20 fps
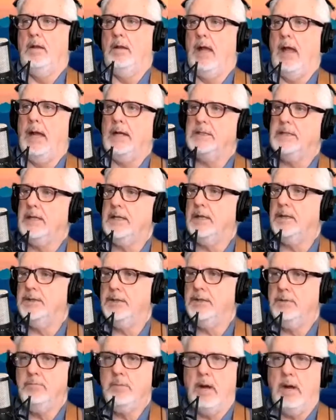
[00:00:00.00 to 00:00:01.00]
Actually, I'll
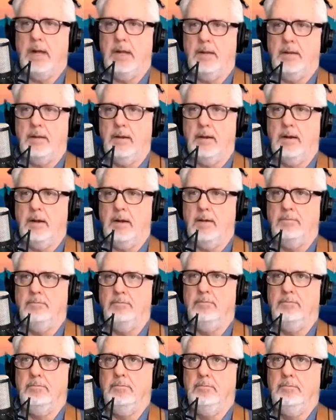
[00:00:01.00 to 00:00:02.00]
do my
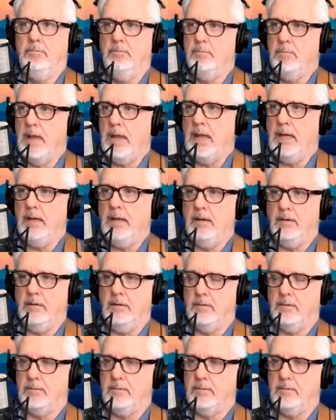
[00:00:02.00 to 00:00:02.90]
main